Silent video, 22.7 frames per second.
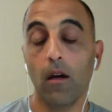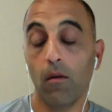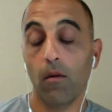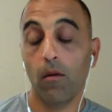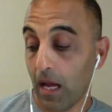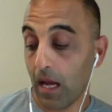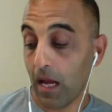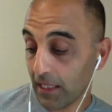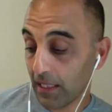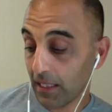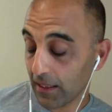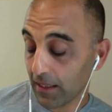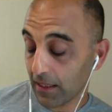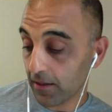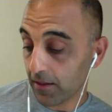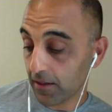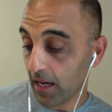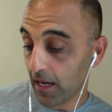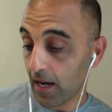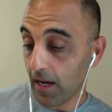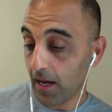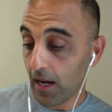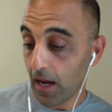Well, I'd like to
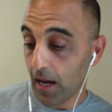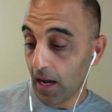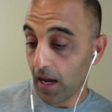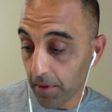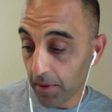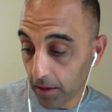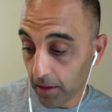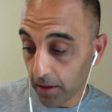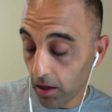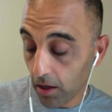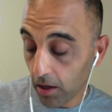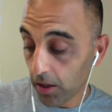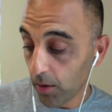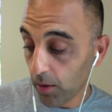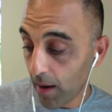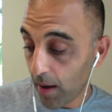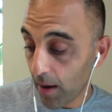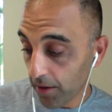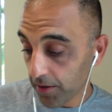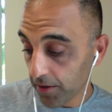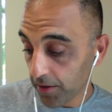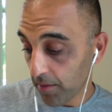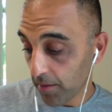say I'm going to call you
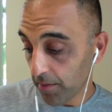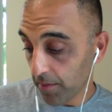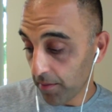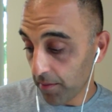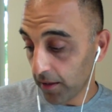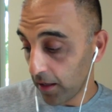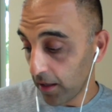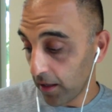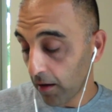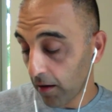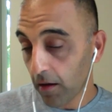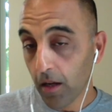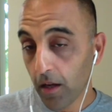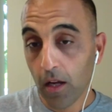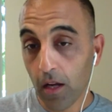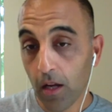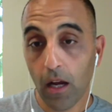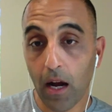out on something here.